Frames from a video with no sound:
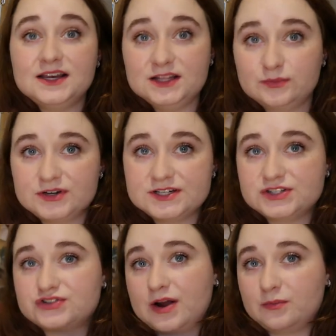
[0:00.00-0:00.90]
Needlepoint
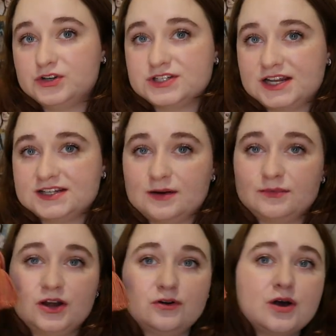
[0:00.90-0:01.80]
Instagram, which is linked down
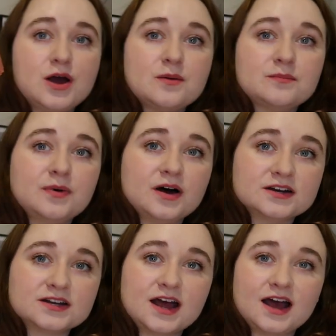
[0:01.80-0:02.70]
below.
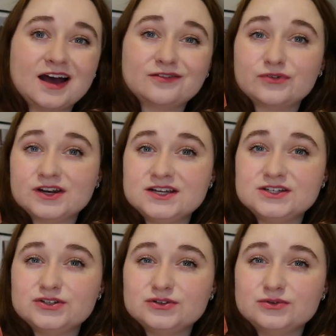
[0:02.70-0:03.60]
But I really
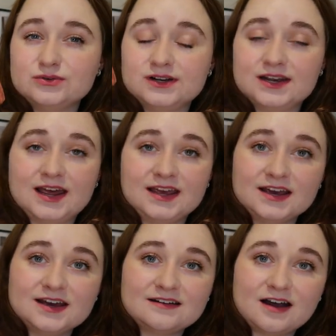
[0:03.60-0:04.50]
do
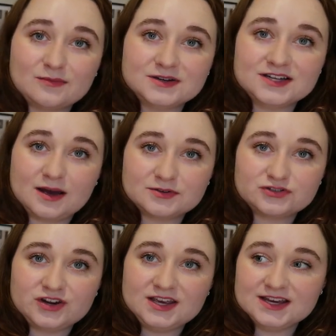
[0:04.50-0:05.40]
like Ermine
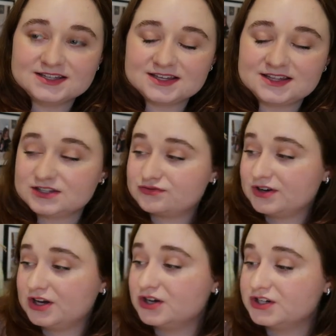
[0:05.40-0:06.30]
Tapestry kits. I think it's
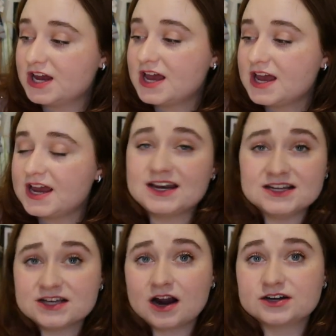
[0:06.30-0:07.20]
really good. It
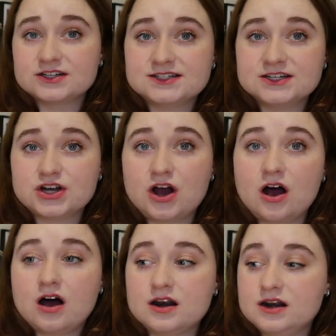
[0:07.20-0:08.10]
is hard to stitch
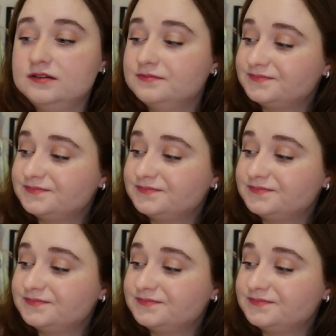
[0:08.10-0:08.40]
on